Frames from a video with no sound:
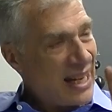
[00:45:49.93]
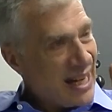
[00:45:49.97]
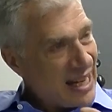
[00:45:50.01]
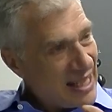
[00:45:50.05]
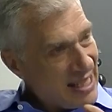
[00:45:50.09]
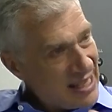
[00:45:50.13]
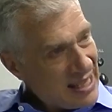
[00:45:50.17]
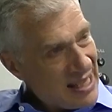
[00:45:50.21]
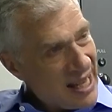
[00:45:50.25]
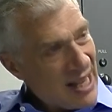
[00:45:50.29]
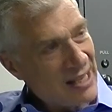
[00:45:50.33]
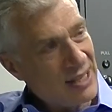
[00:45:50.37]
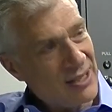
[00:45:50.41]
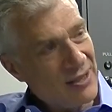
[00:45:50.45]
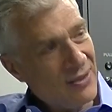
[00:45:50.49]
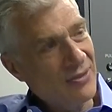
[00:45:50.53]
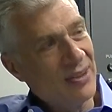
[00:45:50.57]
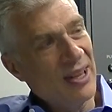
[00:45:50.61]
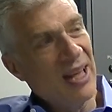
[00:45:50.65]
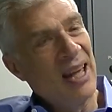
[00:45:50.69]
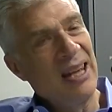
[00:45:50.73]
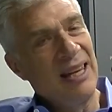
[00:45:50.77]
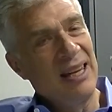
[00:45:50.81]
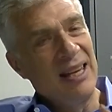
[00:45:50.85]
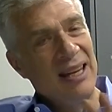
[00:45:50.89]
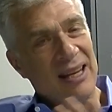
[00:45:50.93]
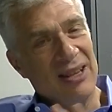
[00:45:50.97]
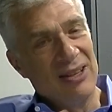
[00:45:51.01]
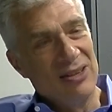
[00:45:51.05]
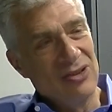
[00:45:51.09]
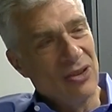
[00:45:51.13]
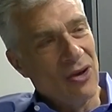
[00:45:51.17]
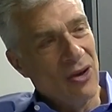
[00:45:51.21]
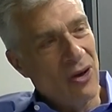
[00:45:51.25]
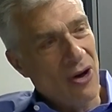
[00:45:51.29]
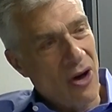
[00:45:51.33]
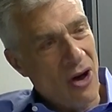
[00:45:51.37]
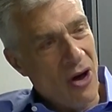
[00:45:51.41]
Excessive lending
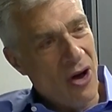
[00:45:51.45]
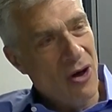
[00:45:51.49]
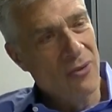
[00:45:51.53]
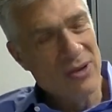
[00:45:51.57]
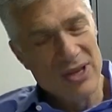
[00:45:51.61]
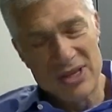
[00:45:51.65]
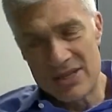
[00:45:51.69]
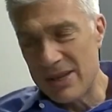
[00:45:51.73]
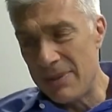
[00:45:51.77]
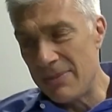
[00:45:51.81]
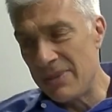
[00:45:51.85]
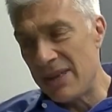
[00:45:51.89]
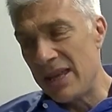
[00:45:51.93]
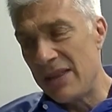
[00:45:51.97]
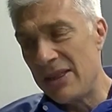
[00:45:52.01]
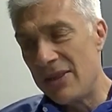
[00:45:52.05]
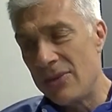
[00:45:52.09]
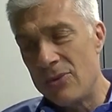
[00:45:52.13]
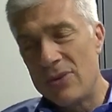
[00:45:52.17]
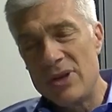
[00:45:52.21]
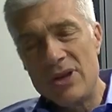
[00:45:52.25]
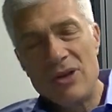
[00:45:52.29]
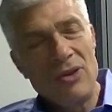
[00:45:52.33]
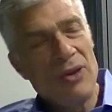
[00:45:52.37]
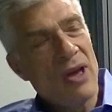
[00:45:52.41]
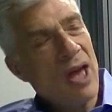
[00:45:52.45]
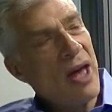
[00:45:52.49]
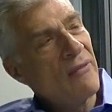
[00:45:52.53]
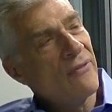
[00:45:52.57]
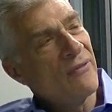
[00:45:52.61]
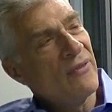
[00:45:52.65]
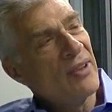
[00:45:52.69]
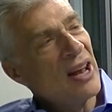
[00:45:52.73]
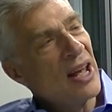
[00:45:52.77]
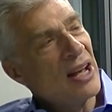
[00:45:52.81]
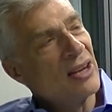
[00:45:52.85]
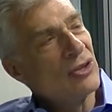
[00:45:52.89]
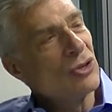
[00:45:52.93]
is always something that when you have
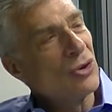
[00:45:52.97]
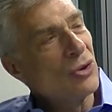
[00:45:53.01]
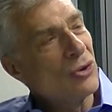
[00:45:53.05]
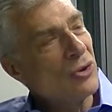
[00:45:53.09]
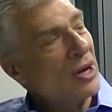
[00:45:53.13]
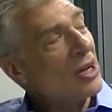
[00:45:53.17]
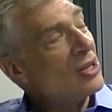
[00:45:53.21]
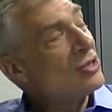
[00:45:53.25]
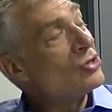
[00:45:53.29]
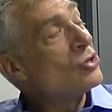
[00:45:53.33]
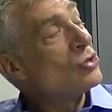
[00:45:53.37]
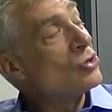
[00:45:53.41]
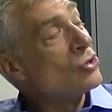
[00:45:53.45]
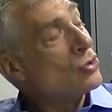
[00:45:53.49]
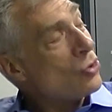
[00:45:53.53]
financial crises,